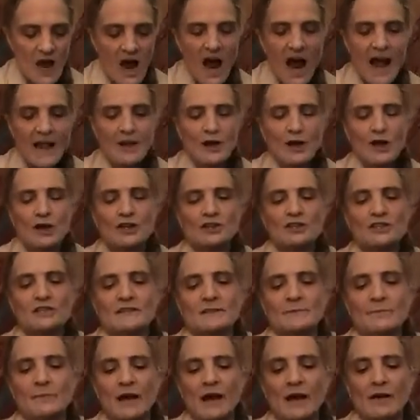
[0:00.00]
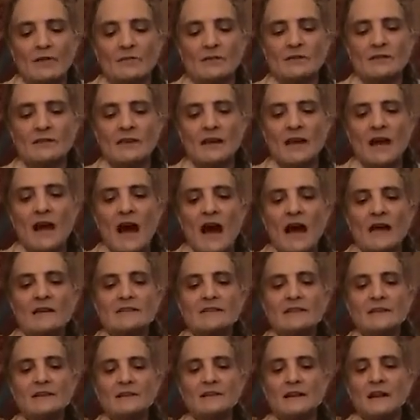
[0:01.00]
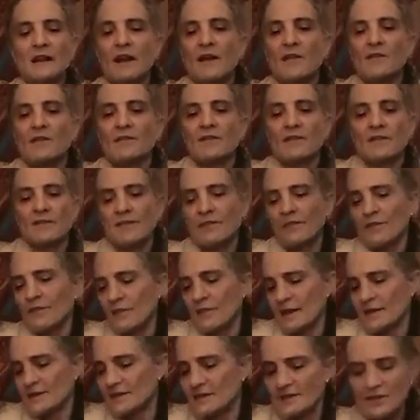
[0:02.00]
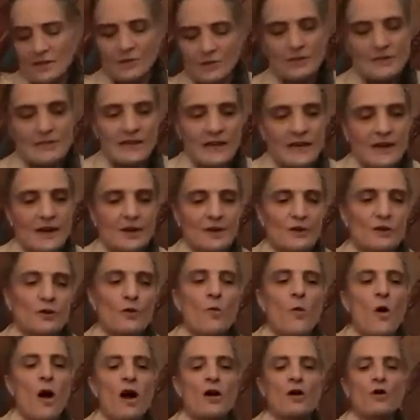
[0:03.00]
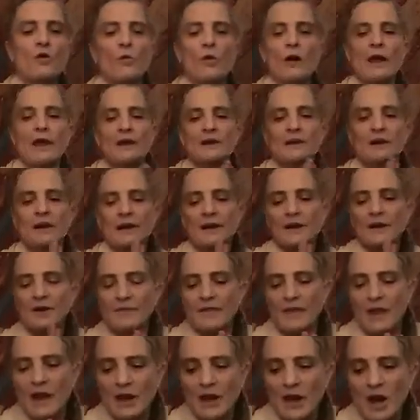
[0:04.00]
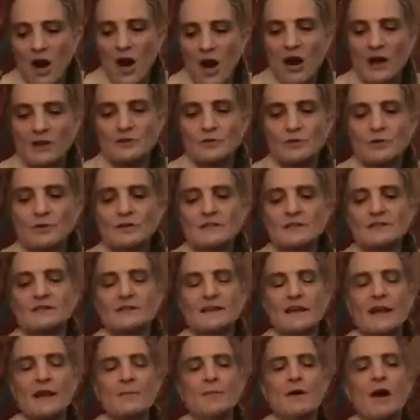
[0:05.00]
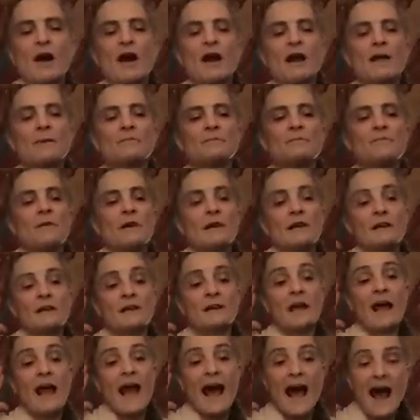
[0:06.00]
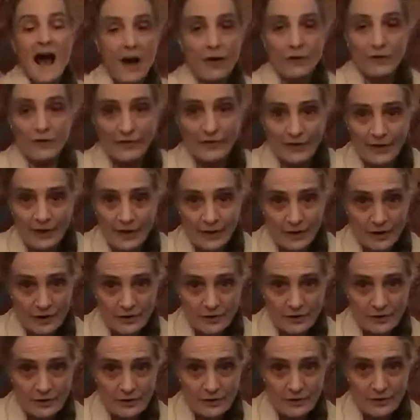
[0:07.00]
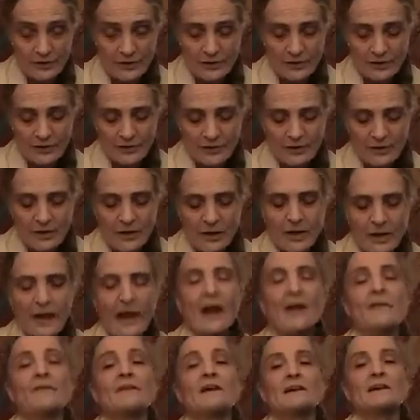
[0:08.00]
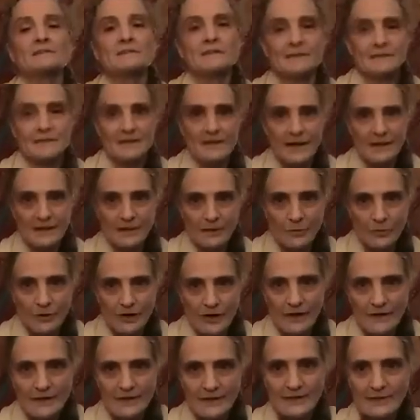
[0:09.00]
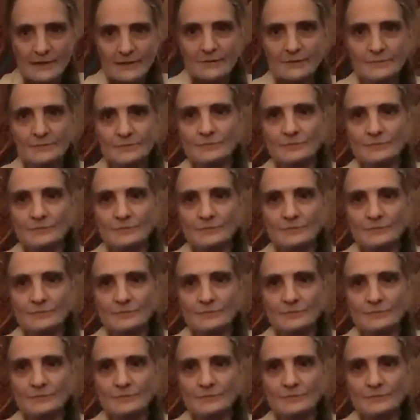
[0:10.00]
I cursed him out. I said, as soon as I hear you walk away and I hear that car door slam, I'm out of here. And that's exactly what I did.